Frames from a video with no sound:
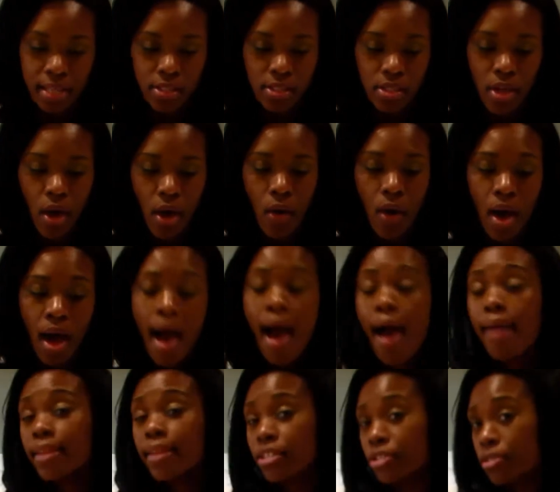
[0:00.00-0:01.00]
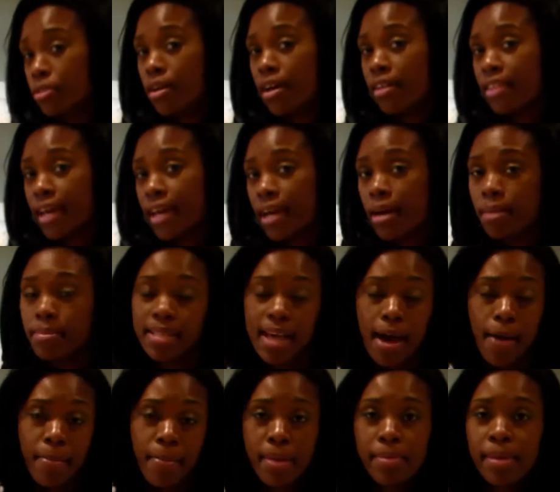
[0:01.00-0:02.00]
So I'll let you know how that comes
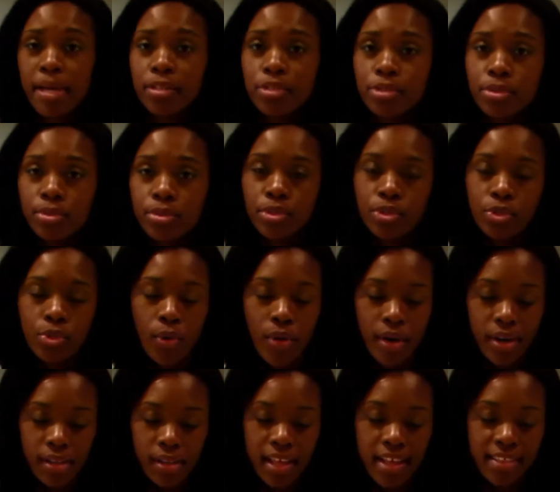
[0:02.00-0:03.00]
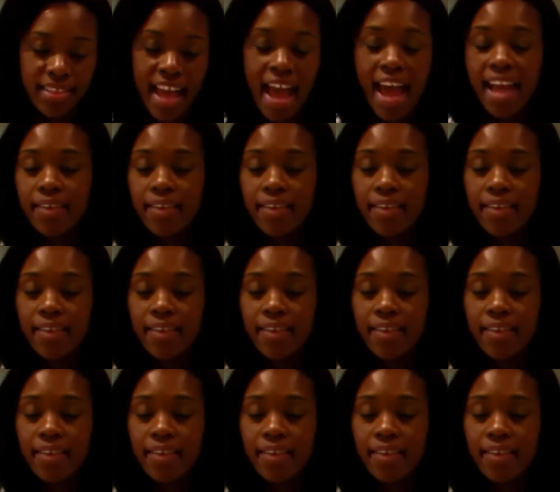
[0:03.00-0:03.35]
out. Maybe I'll do a tutorial on that.